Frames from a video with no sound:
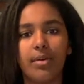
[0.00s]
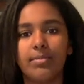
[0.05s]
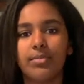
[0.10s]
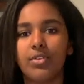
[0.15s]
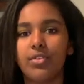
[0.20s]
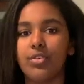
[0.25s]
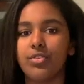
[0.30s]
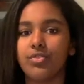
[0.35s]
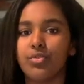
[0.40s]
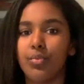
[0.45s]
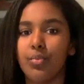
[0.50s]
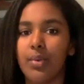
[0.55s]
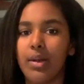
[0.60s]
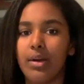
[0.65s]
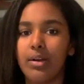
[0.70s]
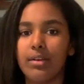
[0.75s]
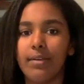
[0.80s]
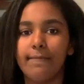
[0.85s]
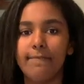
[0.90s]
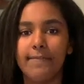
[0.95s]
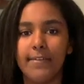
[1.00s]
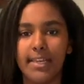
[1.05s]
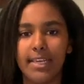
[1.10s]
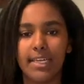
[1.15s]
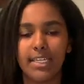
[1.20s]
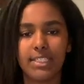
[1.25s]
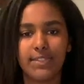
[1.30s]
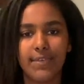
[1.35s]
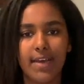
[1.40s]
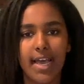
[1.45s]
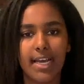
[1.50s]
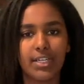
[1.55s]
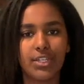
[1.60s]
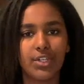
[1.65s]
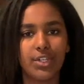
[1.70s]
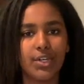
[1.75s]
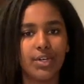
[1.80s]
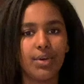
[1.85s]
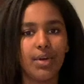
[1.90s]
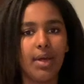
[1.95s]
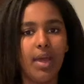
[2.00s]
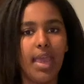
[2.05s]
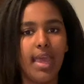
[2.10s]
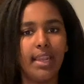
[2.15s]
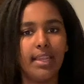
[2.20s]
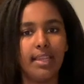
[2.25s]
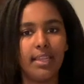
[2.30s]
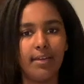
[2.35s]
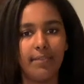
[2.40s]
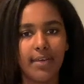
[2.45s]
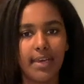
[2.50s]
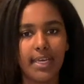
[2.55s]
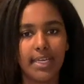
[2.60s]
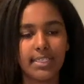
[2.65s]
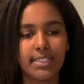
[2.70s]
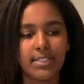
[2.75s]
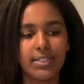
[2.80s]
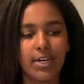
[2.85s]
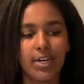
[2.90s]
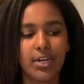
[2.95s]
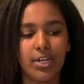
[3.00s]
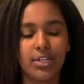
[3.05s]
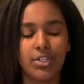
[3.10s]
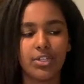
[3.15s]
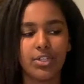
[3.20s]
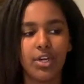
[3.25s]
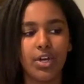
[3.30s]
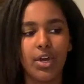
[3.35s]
so there's a real convenience factor in living in Sarge.